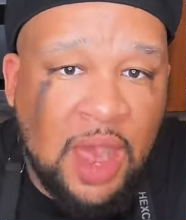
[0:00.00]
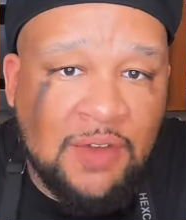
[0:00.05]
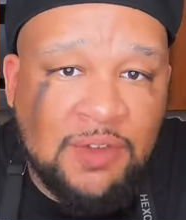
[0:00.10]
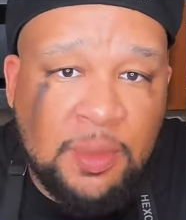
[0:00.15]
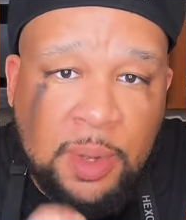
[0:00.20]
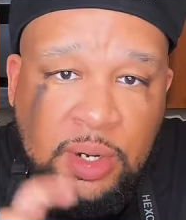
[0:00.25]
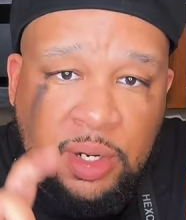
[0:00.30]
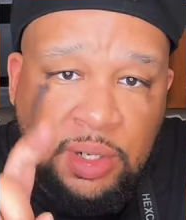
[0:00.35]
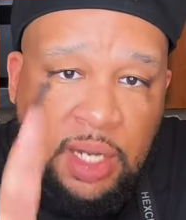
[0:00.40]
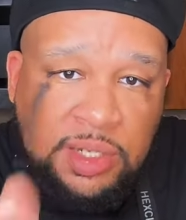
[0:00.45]

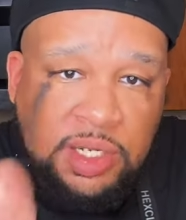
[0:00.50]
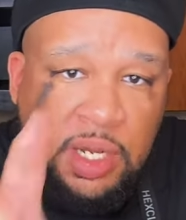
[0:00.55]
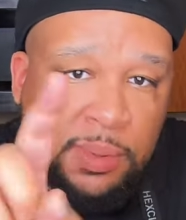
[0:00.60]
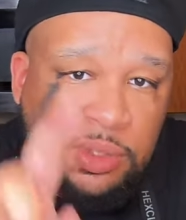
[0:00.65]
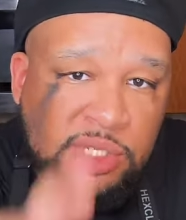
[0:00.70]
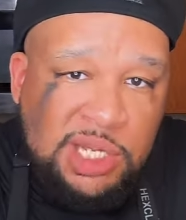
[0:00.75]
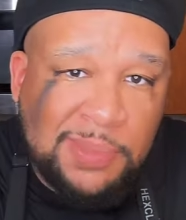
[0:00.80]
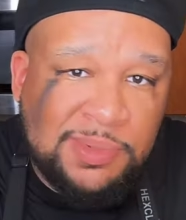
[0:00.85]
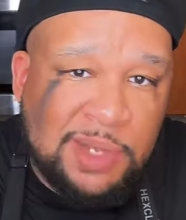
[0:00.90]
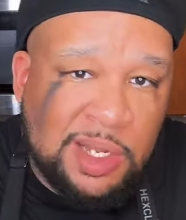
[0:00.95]
Everybody that
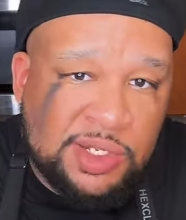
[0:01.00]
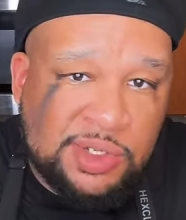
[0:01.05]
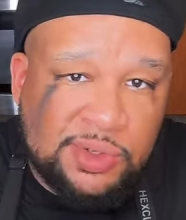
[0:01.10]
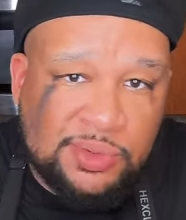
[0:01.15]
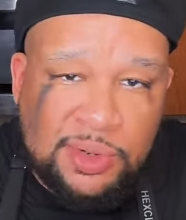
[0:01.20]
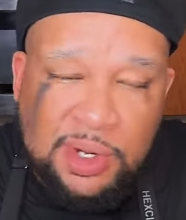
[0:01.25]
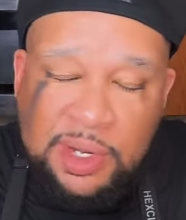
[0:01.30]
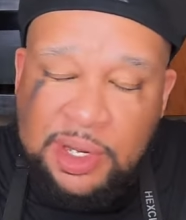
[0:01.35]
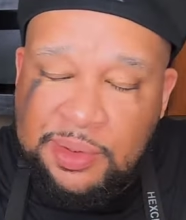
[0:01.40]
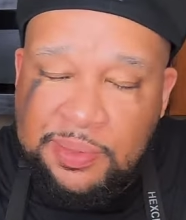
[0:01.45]
double tapped that
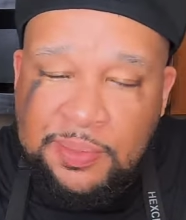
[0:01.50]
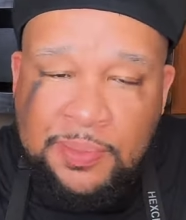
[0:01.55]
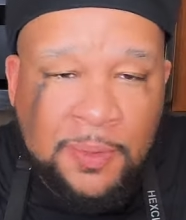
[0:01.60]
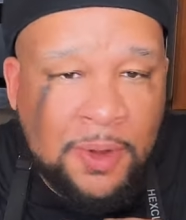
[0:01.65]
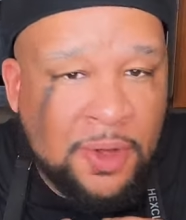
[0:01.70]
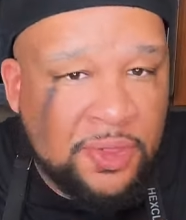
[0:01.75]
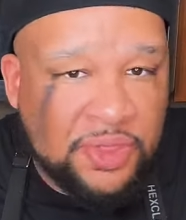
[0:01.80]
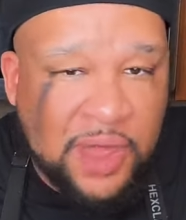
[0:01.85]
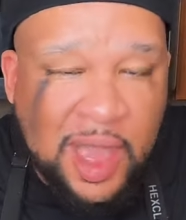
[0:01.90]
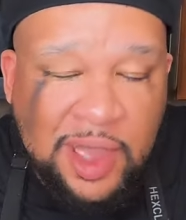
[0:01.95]

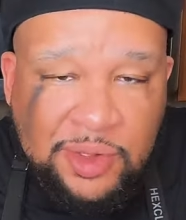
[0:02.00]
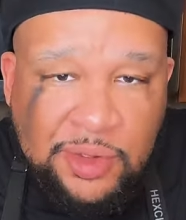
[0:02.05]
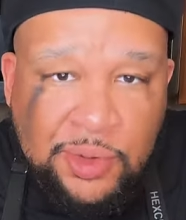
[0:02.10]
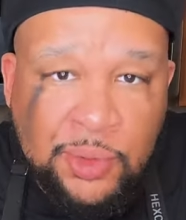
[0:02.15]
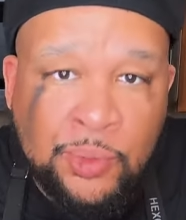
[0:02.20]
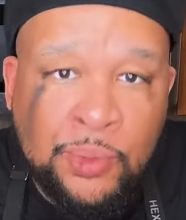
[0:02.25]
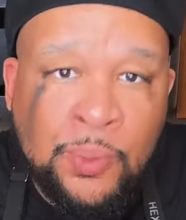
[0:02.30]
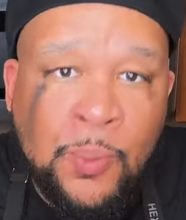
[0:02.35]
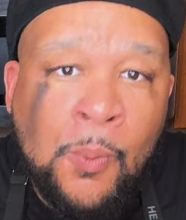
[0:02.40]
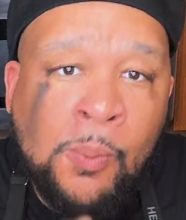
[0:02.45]
screen, thank
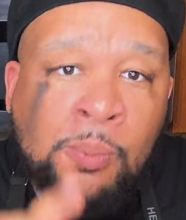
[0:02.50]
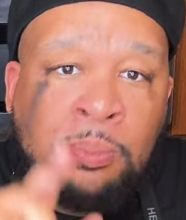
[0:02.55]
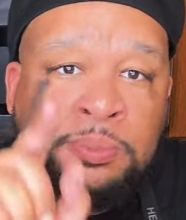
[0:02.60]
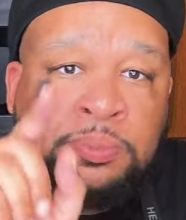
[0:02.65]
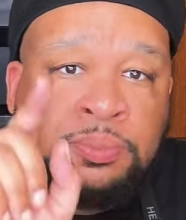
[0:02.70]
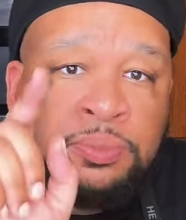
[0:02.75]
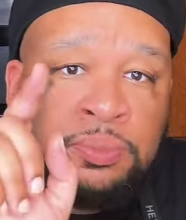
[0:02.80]
you.